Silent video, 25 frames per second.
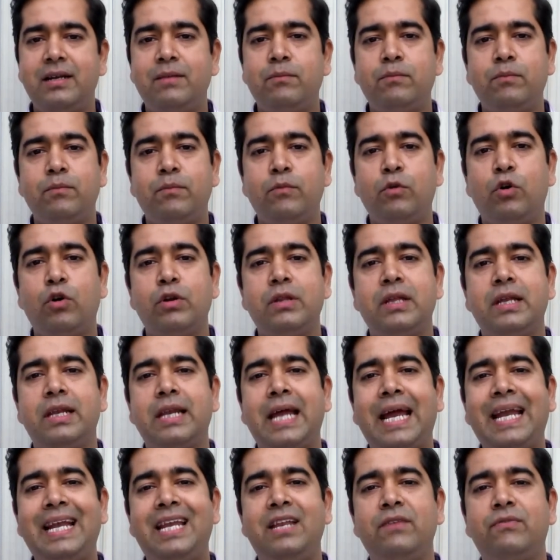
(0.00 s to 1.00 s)
More than
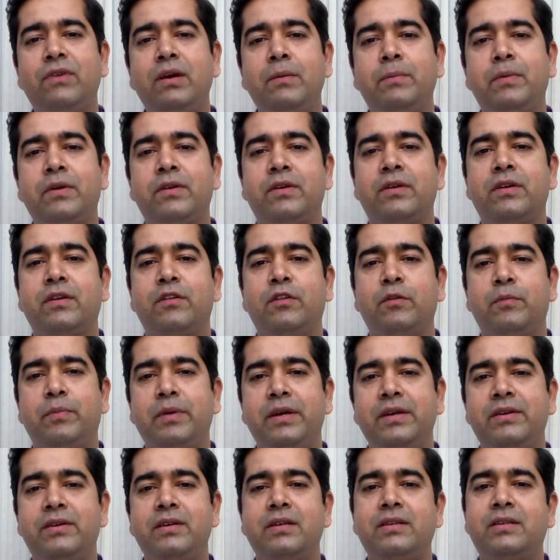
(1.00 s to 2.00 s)
95% of the
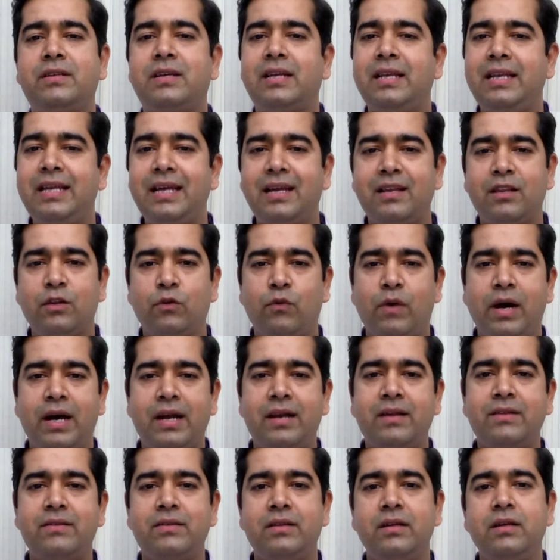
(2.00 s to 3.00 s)
patients clear the
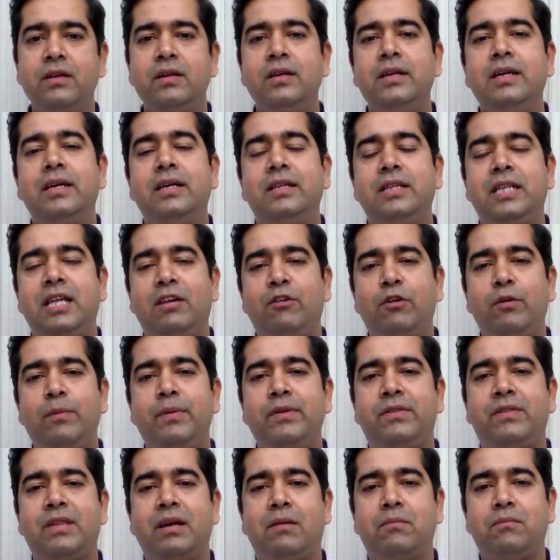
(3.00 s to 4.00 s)
virus. There will
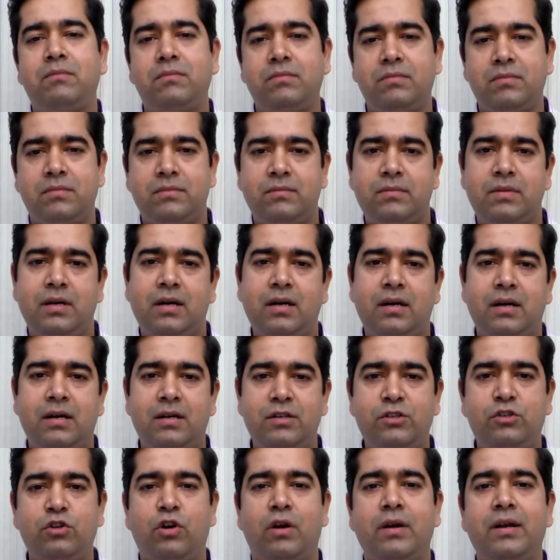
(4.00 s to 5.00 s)
be some
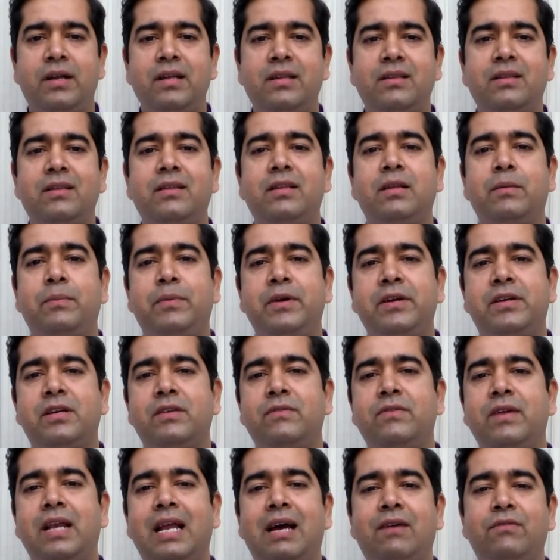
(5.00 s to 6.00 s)
jaundice. The
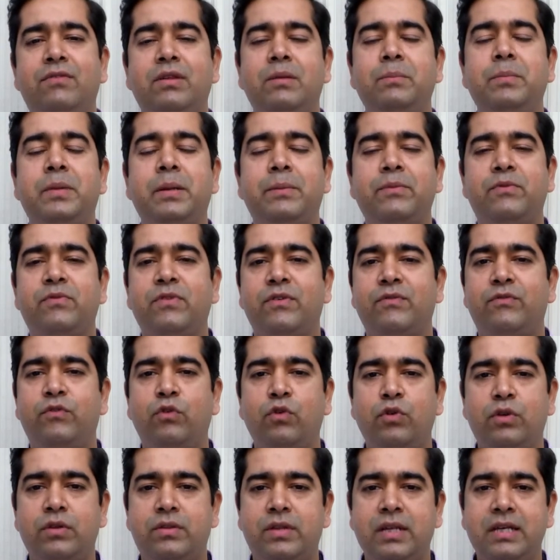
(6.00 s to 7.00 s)
patient will have symptoms for
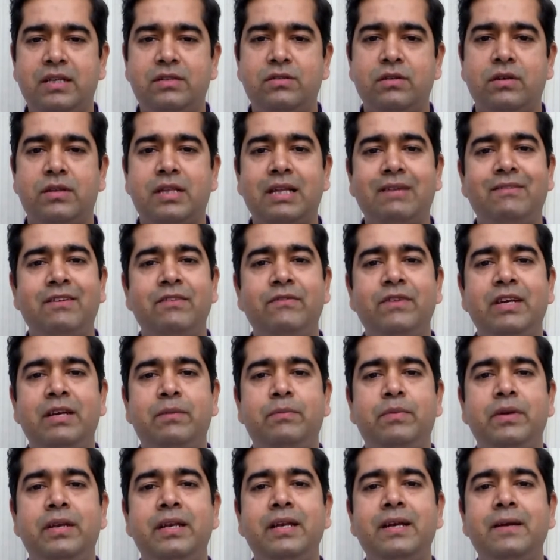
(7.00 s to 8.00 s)
4 to 6 or 7
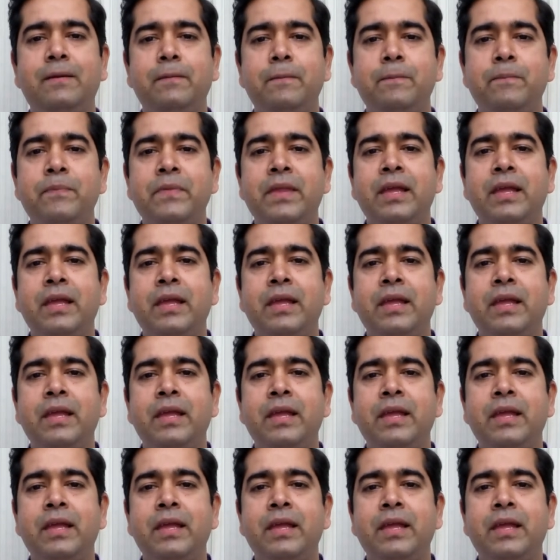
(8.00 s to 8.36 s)
week period.